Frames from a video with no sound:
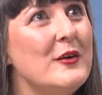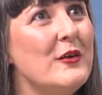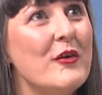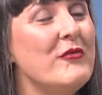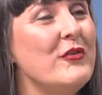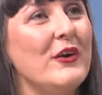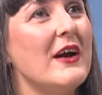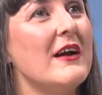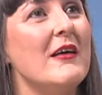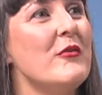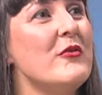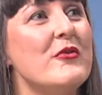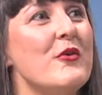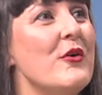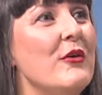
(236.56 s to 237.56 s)
I felt like I
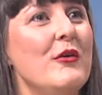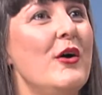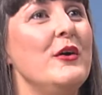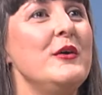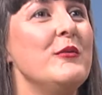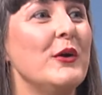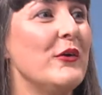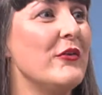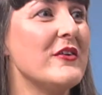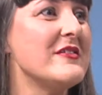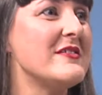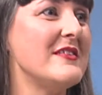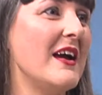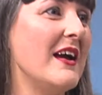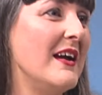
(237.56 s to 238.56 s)
was the only one on the
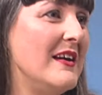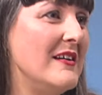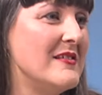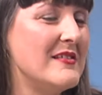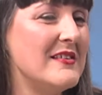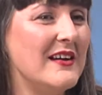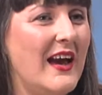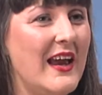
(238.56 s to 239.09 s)
stage.